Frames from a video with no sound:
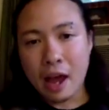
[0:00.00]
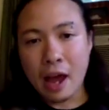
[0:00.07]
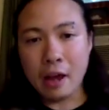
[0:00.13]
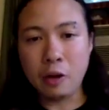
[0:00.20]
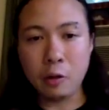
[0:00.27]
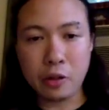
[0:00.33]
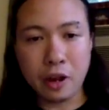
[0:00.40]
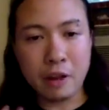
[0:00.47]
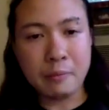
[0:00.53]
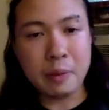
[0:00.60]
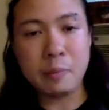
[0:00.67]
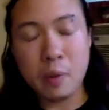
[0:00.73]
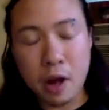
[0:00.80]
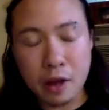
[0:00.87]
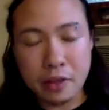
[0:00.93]
I know that I've
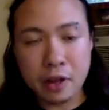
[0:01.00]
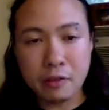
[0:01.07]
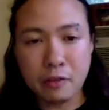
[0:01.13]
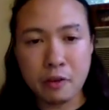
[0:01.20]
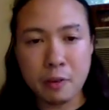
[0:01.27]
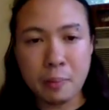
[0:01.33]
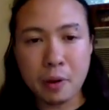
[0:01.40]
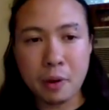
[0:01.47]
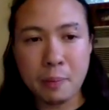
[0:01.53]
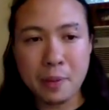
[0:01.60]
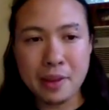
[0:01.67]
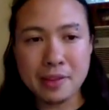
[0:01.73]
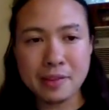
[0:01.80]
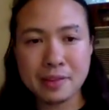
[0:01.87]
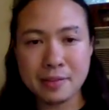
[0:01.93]
been brought there for a
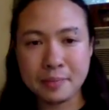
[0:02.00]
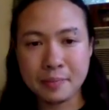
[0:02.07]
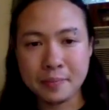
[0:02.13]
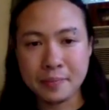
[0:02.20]
purpose.